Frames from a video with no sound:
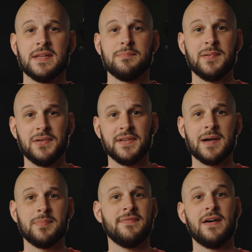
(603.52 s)
on building
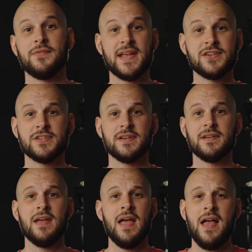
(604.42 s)
up a foundation
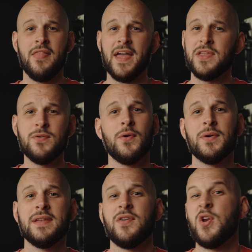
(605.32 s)
that you don't
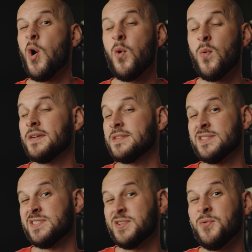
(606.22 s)
even know what to do